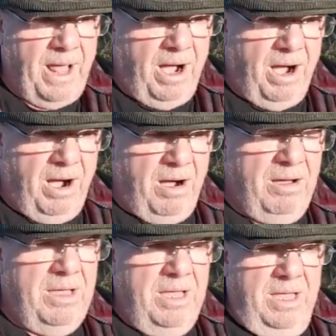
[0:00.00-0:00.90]
are
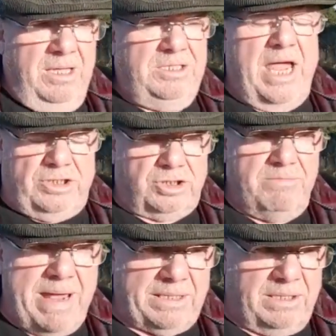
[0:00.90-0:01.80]

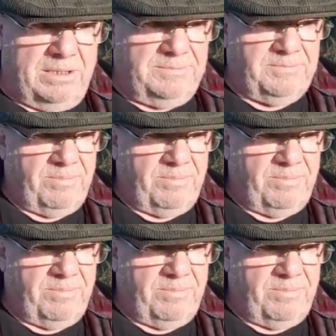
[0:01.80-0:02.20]
detrimental